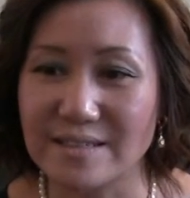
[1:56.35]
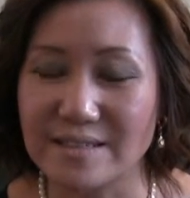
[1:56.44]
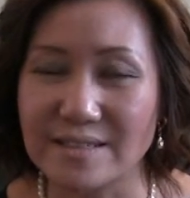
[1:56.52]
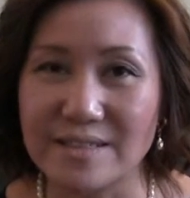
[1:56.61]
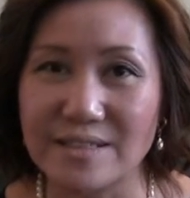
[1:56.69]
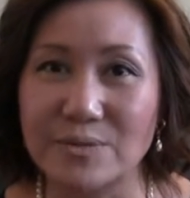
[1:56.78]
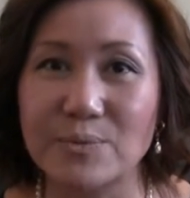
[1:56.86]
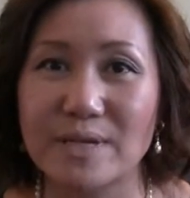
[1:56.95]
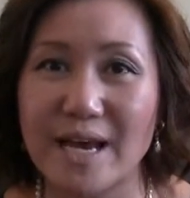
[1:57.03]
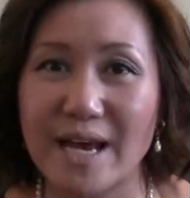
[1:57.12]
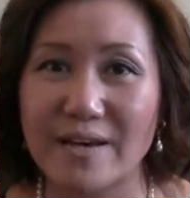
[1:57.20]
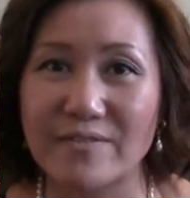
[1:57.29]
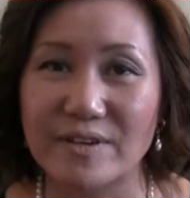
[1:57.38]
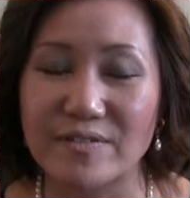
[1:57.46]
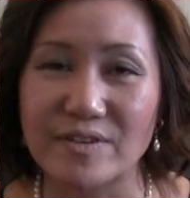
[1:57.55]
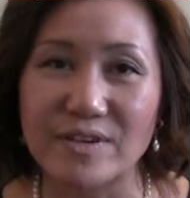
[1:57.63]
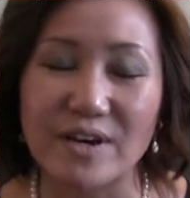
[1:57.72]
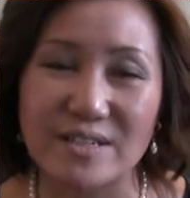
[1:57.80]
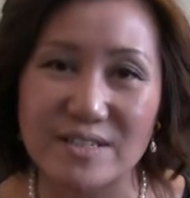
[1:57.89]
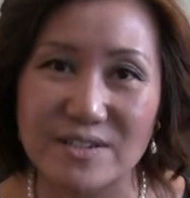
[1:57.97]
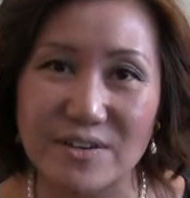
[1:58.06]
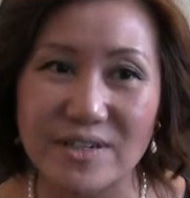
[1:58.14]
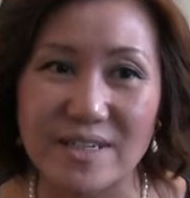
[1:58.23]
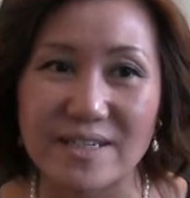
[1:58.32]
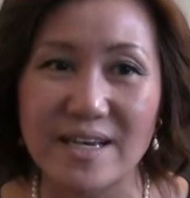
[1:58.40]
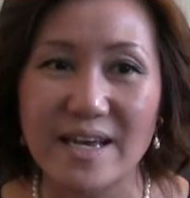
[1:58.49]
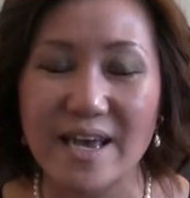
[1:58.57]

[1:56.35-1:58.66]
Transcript: you would have if you got started.